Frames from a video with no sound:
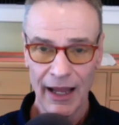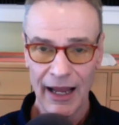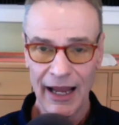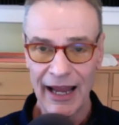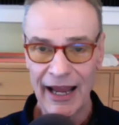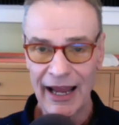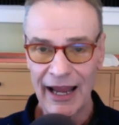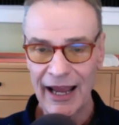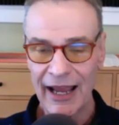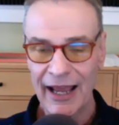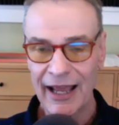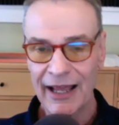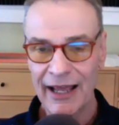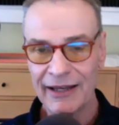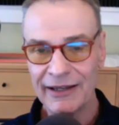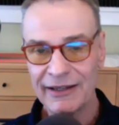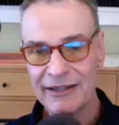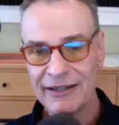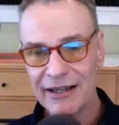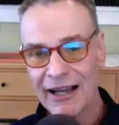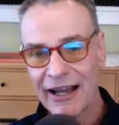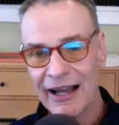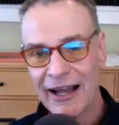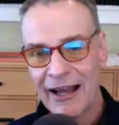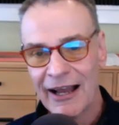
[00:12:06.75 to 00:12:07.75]
And
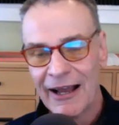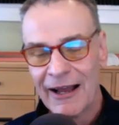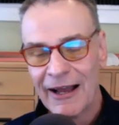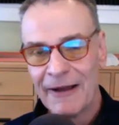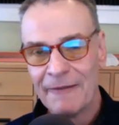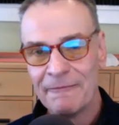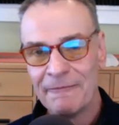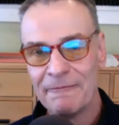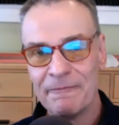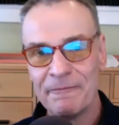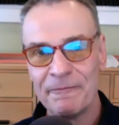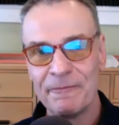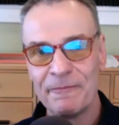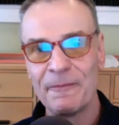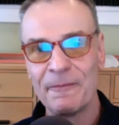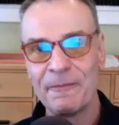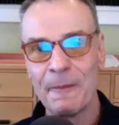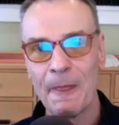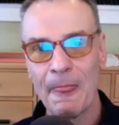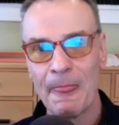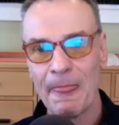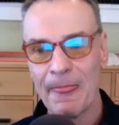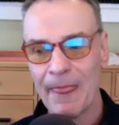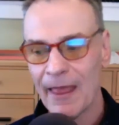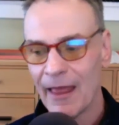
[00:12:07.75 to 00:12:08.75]
I
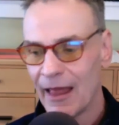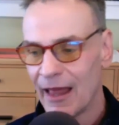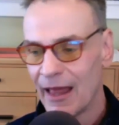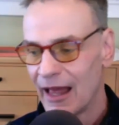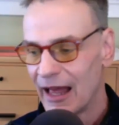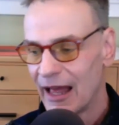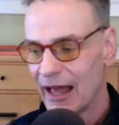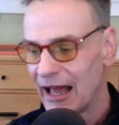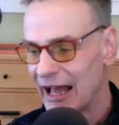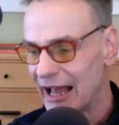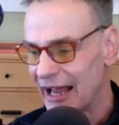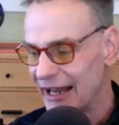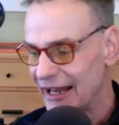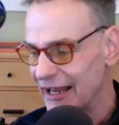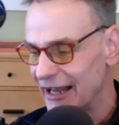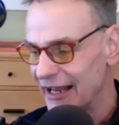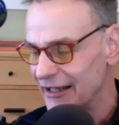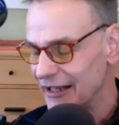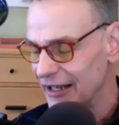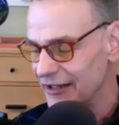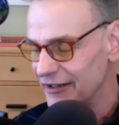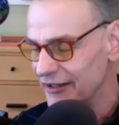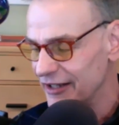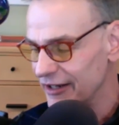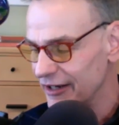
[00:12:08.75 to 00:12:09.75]

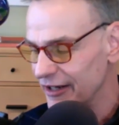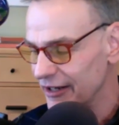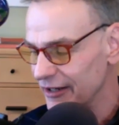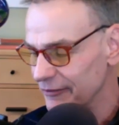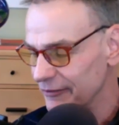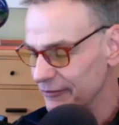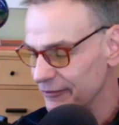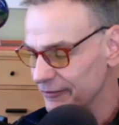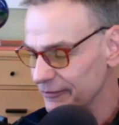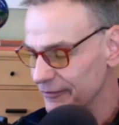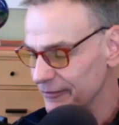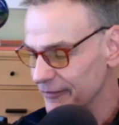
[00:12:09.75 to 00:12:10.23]
did a